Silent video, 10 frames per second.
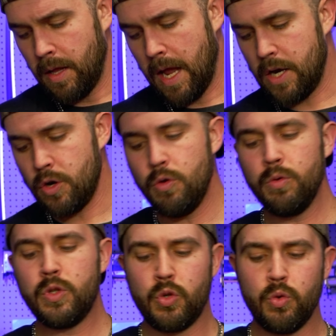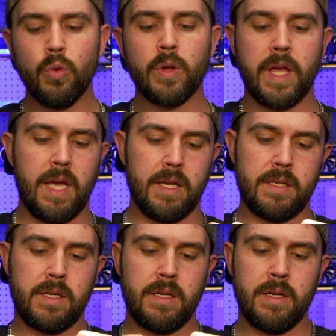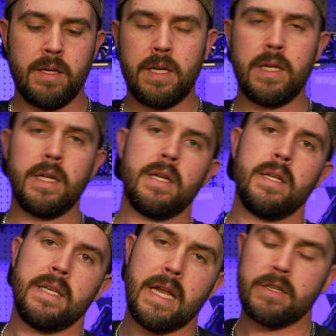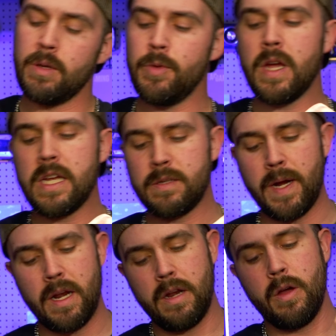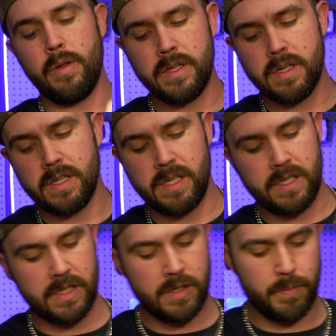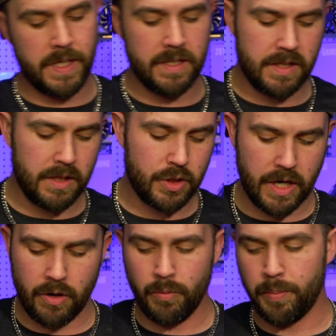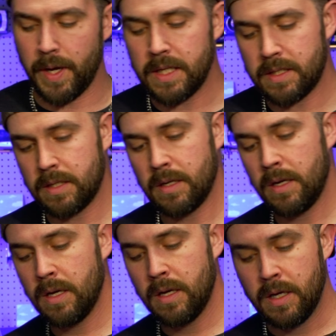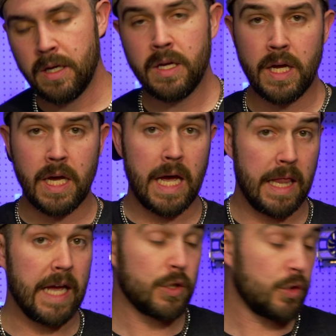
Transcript: a new toolkit. Now, some of you guys might not know this because this is a PC channel, but I like